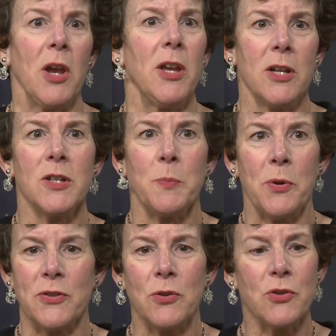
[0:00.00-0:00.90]
again, it's
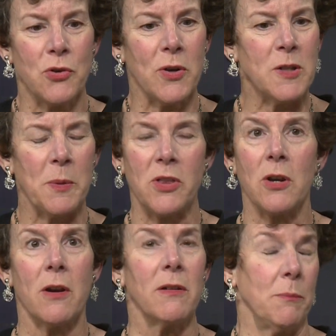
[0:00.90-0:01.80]
personal choice, but
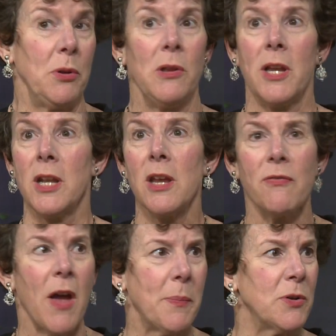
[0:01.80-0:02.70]
there are plenty
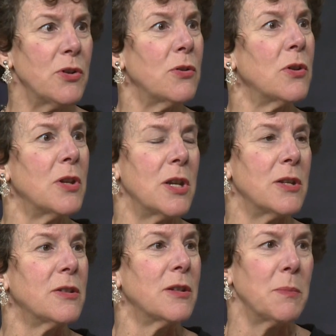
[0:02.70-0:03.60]
of
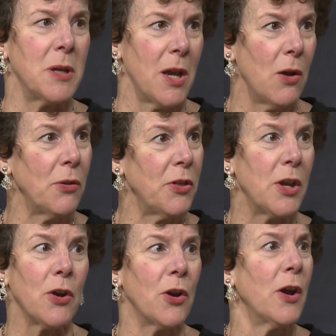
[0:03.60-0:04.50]
opportunities to be
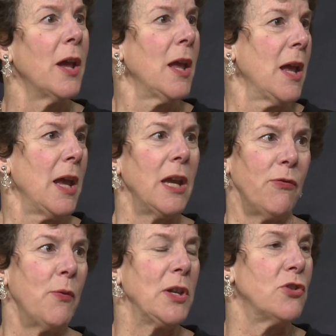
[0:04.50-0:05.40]
healthier
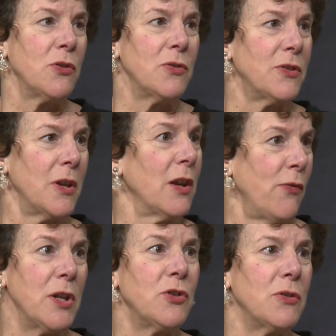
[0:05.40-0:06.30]
if we choose
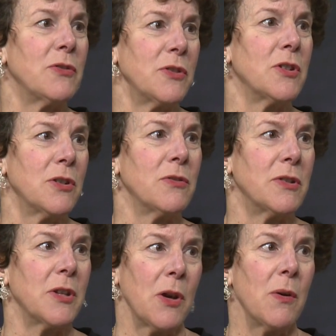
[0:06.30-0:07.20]
to do
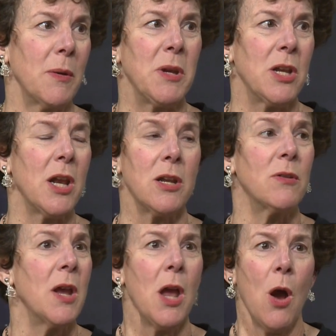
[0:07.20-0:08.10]
so. I mean, and
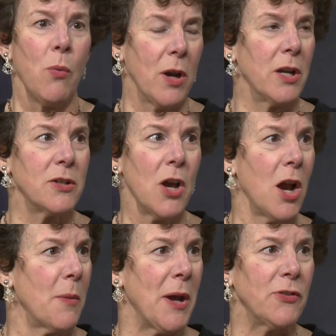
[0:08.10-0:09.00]
we're going to
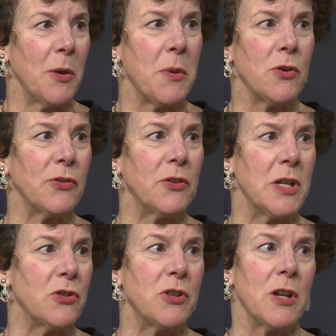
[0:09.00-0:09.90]
talk about some of those
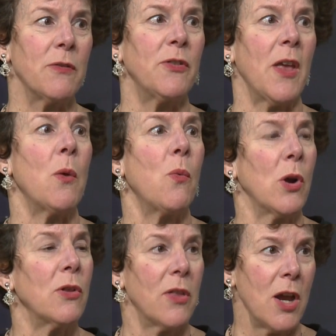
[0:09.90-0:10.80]
initiatives that
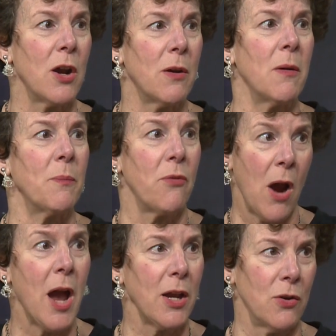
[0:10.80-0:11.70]
weren't there
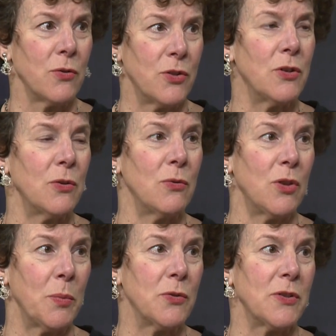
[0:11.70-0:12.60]
prior to
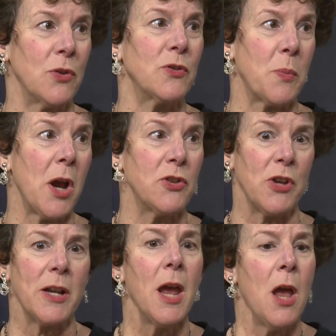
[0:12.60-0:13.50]
the Blue Zones
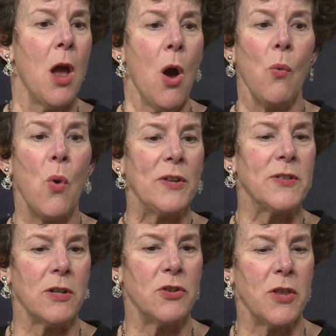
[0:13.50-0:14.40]
project. Mm-hmm. One
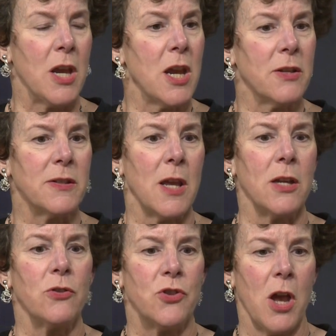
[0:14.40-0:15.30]
such thing is
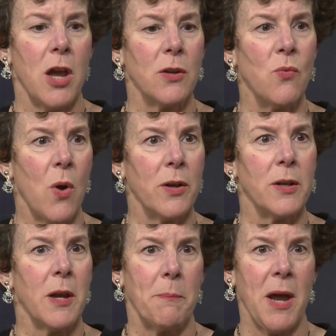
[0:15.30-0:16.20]
that John
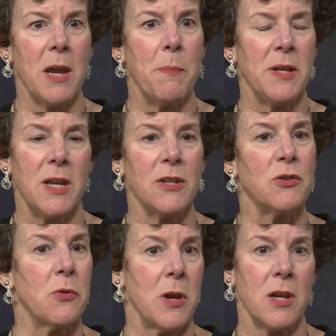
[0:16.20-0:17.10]
wanted a bike
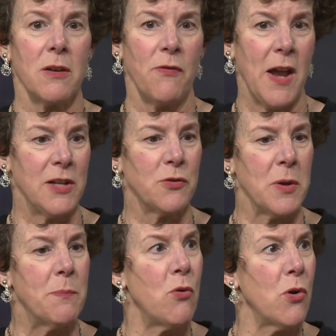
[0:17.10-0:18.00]
pedestrian
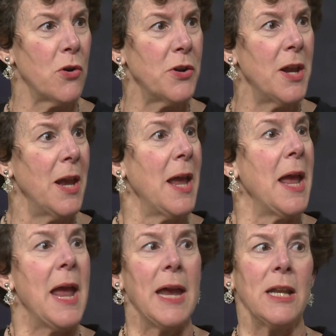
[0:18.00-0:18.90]
advisory board,
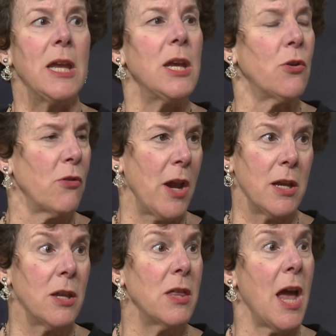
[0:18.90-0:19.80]
and he
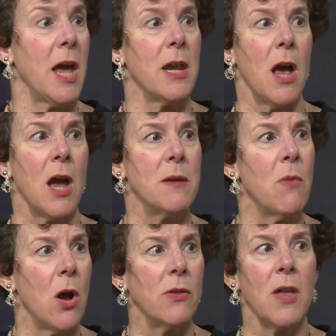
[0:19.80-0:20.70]
created that. I'm
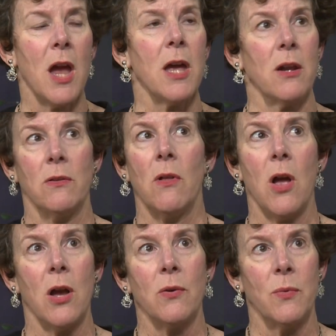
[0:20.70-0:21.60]
on that
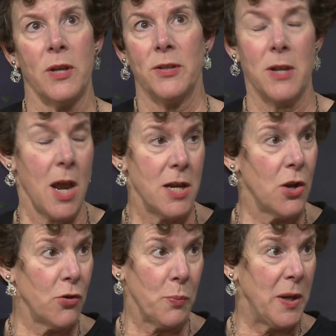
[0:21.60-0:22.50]
along with 9
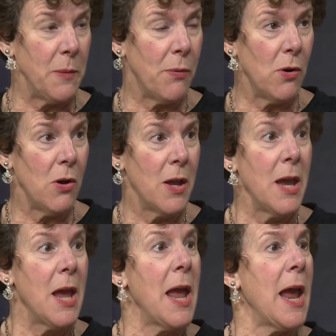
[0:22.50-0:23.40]
other people.
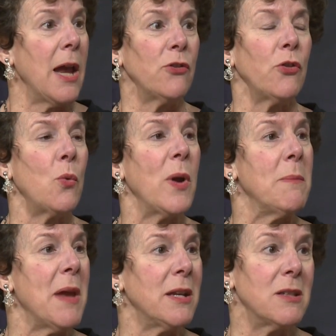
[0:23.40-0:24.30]
And so we
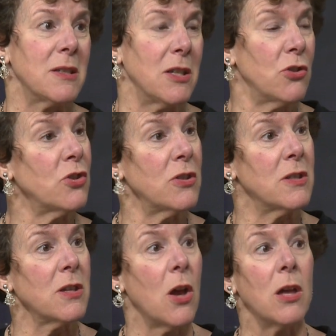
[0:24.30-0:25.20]
make
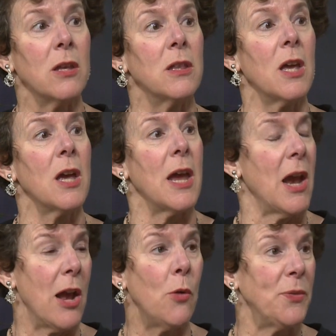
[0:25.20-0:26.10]
decisions on
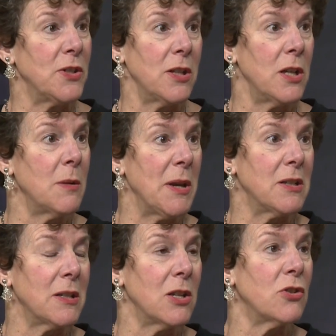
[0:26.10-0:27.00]
help the city to make
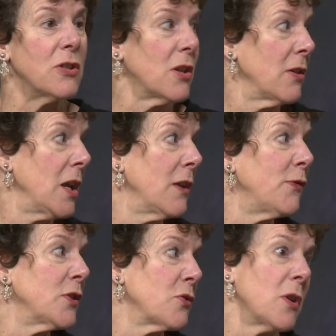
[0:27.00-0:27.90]
decisions on the
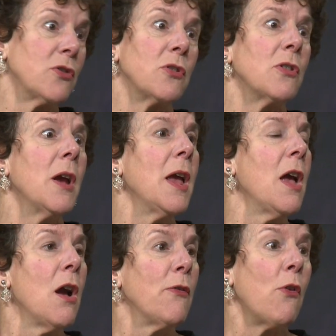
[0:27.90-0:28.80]
infrastructure
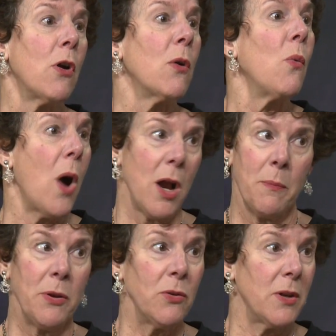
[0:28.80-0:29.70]
for
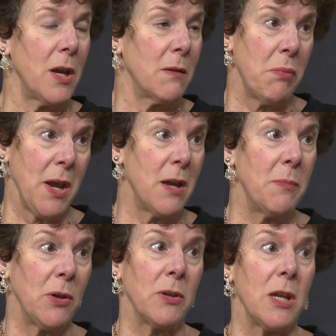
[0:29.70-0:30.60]
walkability and
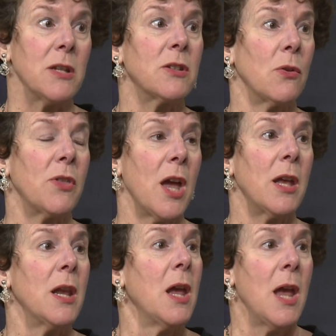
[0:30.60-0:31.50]
bikeability, mm-hmm. so
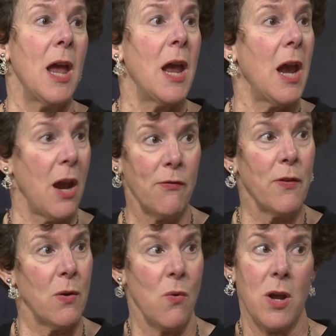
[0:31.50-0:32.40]
that
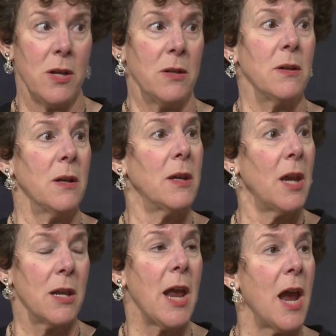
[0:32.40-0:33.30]
everyone
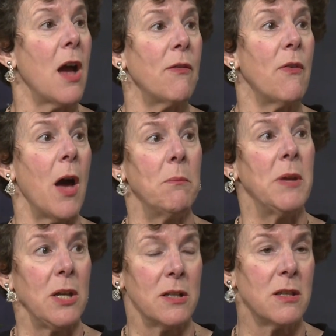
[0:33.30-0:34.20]
can have a
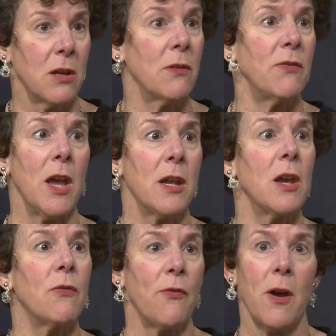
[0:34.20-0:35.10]
means of
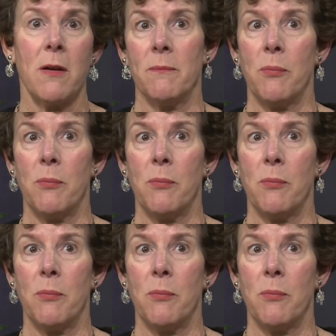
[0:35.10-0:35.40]
getting from